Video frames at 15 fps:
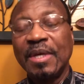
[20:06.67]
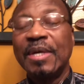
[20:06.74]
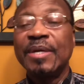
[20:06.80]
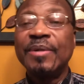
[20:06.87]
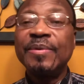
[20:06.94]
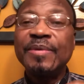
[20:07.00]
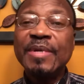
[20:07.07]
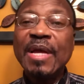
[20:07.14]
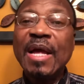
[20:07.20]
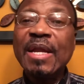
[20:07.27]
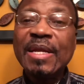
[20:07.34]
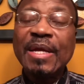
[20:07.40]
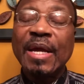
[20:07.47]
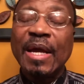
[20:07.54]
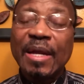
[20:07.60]
Real
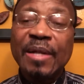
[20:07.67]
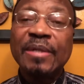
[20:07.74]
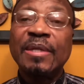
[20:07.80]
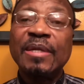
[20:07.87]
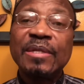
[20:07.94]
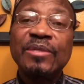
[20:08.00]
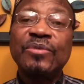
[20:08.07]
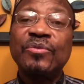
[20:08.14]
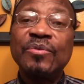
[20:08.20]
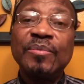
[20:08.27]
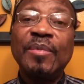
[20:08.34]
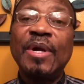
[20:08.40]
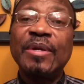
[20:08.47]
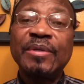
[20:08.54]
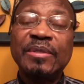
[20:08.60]
inheritance is through
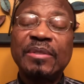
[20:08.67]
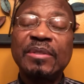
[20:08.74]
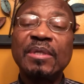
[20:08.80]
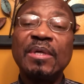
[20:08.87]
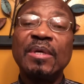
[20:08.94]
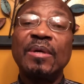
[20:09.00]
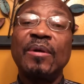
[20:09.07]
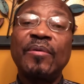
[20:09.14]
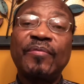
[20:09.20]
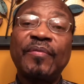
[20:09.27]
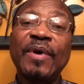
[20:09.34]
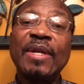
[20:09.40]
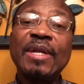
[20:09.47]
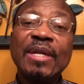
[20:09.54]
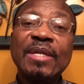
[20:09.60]
marriage. A
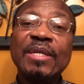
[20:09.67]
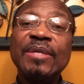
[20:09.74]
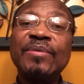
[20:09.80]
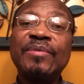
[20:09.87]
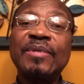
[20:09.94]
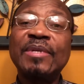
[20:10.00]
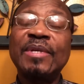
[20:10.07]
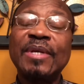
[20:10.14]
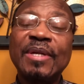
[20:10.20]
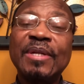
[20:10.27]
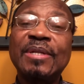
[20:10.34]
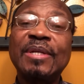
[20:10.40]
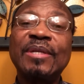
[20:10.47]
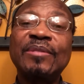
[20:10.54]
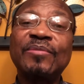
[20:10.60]
father leaves
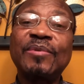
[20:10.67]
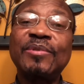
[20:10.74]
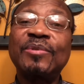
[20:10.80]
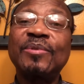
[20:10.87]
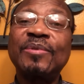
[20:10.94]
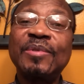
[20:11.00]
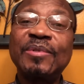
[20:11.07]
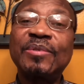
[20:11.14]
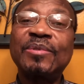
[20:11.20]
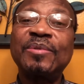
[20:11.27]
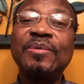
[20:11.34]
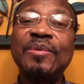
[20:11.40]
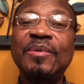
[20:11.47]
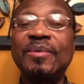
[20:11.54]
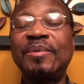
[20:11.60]
inheritance for children's
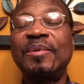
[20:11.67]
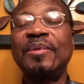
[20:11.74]
children.